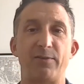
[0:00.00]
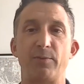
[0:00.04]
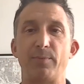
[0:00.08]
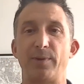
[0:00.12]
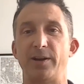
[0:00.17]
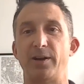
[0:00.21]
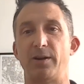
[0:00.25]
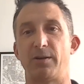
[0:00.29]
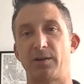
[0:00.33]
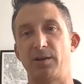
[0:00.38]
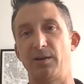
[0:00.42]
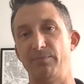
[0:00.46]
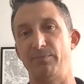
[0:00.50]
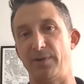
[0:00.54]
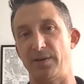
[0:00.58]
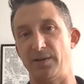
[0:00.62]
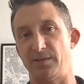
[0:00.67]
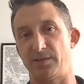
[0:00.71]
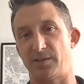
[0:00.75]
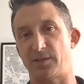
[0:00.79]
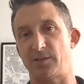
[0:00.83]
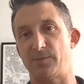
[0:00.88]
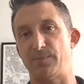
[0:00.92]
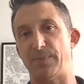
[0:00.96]
everybody in our
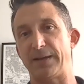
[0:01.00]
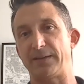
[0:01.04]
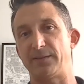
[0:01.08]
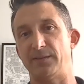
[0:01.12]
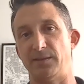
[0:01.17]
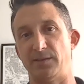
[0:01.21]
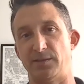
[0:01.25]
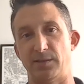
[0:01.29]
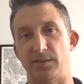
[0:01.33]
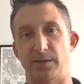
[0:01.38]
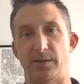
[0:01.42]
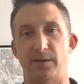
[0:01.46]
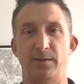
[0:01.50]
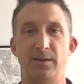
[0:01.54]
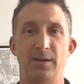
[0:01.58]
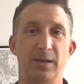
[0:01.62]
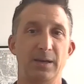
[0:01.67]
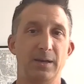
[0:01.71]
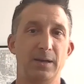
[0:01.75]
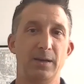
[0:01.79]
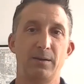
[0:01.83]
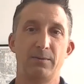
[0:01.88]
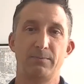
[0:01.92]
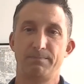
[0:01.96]
company is expected to
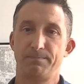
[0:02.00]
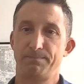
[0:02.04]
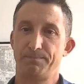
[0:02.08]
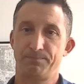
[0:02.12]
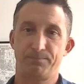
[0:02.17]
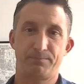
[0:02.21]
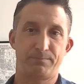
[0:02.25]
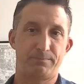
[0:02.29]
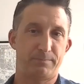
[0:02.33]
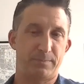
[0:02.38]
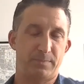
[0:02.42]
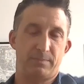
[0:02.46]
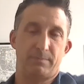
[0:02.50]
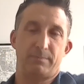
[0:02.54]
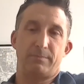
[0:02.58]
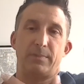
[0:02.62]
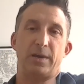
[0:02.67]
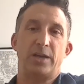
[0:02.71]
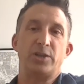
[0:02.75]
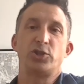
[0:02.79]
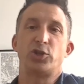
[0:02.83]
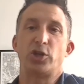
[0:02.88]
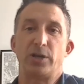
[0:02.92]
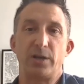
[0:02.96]

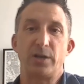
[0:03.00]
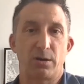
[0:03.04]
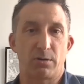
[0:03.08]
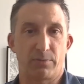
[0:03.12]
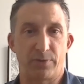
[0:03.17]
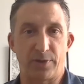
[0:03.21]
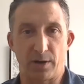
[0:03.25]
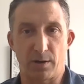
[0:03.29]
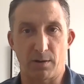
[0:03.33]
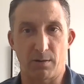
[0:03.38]
engineer